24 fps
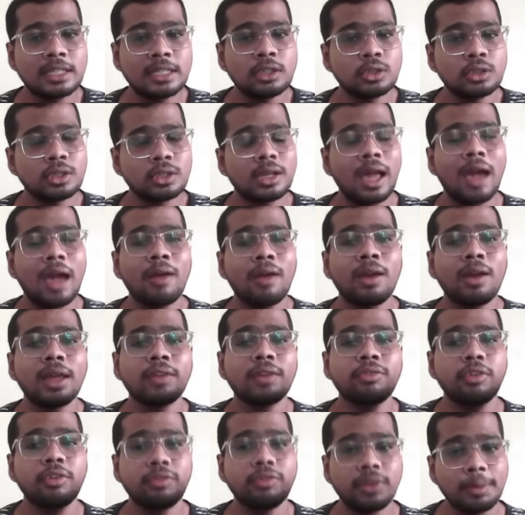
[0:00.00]
You should have like
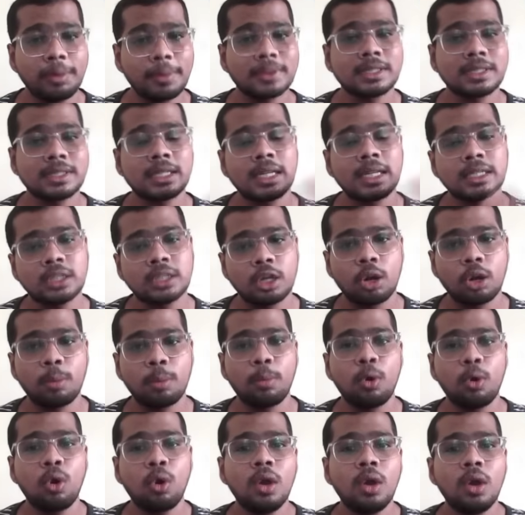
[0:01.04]
50 percentage or
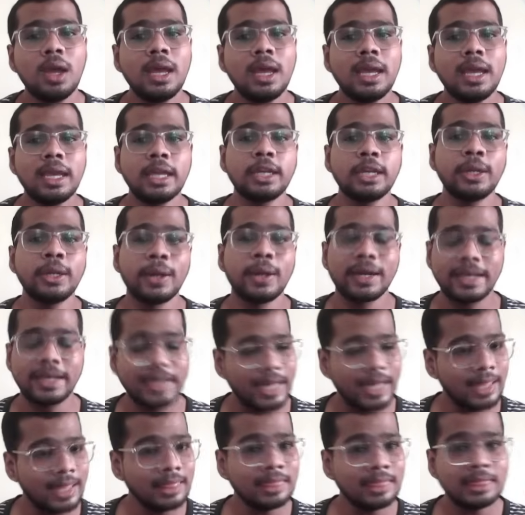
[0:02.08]
above in your
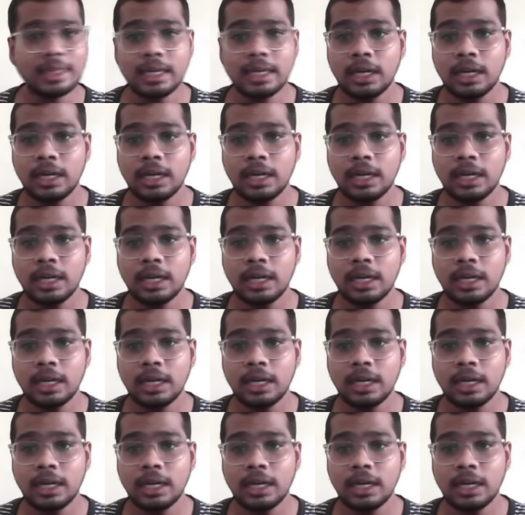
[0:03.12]
10th,